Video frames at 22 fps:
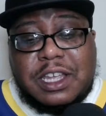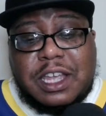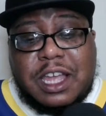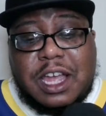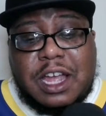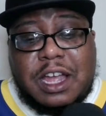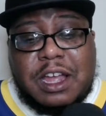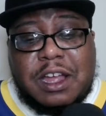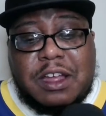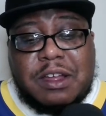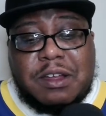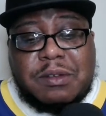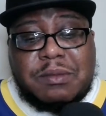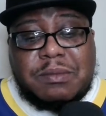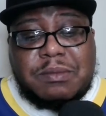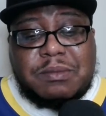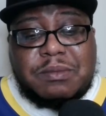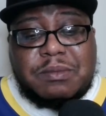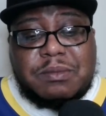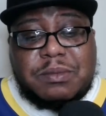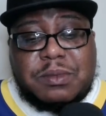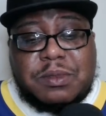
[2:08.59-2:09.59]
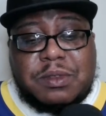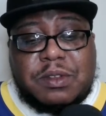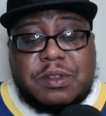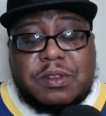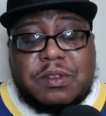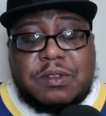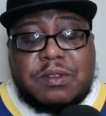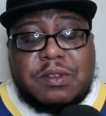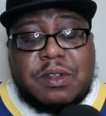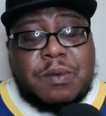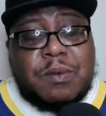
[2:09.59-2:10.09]
Um,
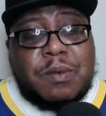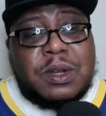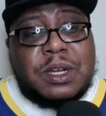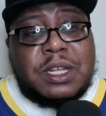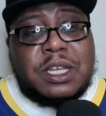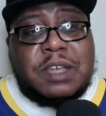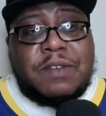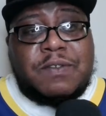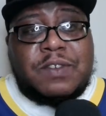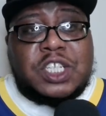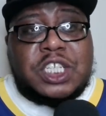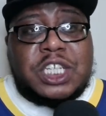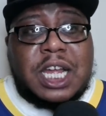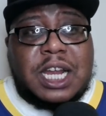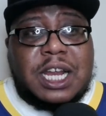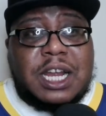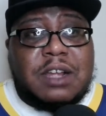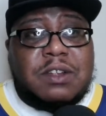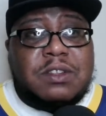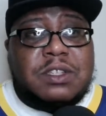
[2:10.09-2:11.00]
I want to give a shout out